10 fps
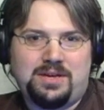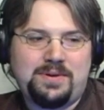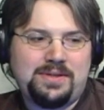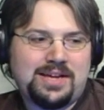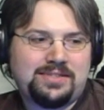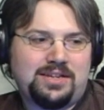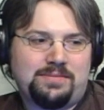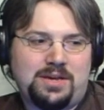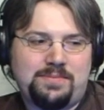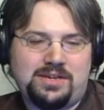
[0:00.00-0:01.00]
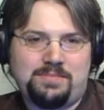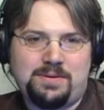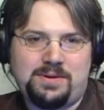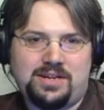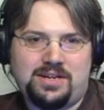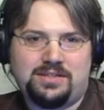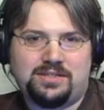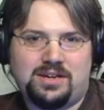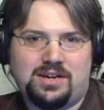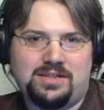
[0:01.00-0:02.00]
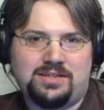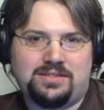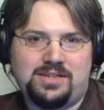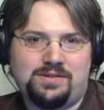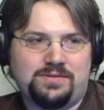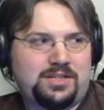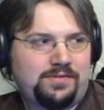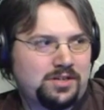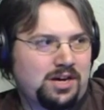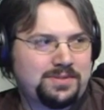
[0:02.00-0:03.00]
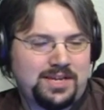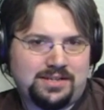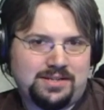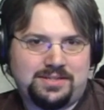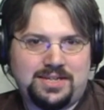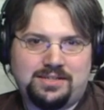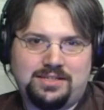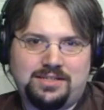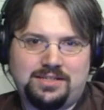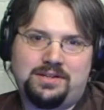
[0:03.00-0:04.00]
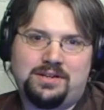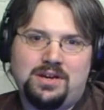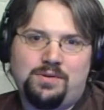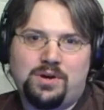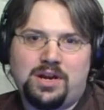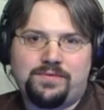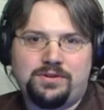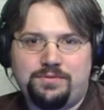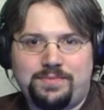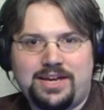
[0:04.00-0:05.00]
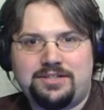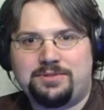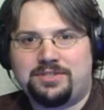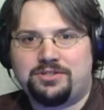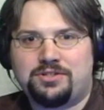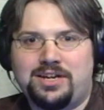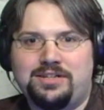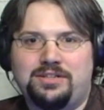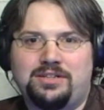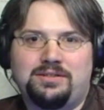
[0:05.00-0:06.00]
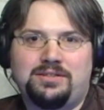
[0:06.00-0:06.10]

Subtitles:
Maybe that's it. Maybe it is this Steve Jobs taking his sick leave and whatever new management they're trying to